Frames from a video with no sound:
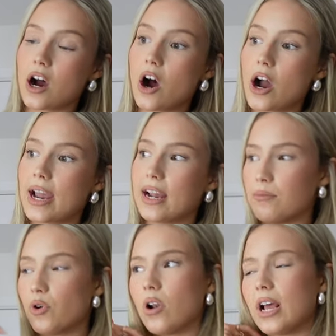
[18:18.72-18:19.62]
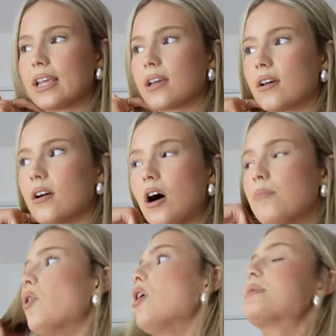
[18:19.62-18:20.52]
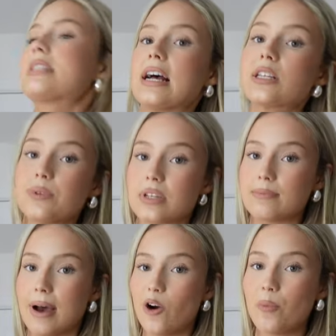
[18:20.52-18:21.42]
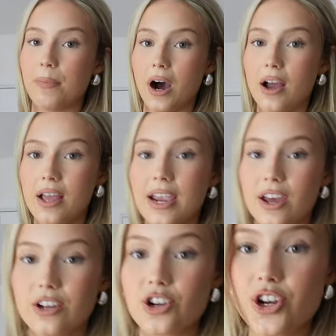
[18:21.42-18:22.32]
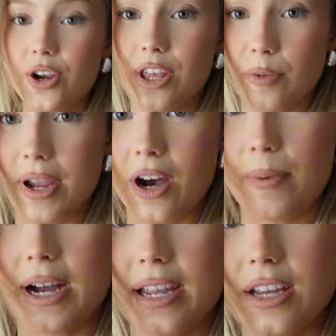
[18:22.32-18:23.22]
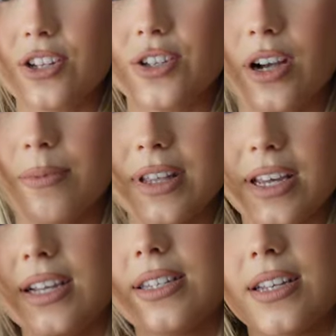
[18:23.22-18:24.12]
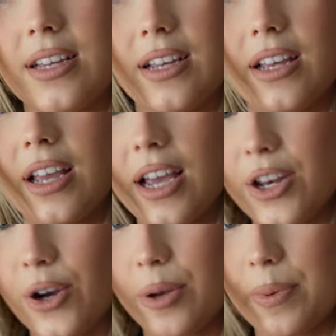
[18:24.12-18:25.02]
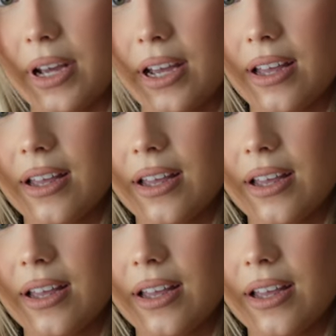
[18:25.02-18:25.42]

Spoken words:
I am not like, I'm not obsessed with the smell, but can I just show you the PR package? So it comes like this, and you open it,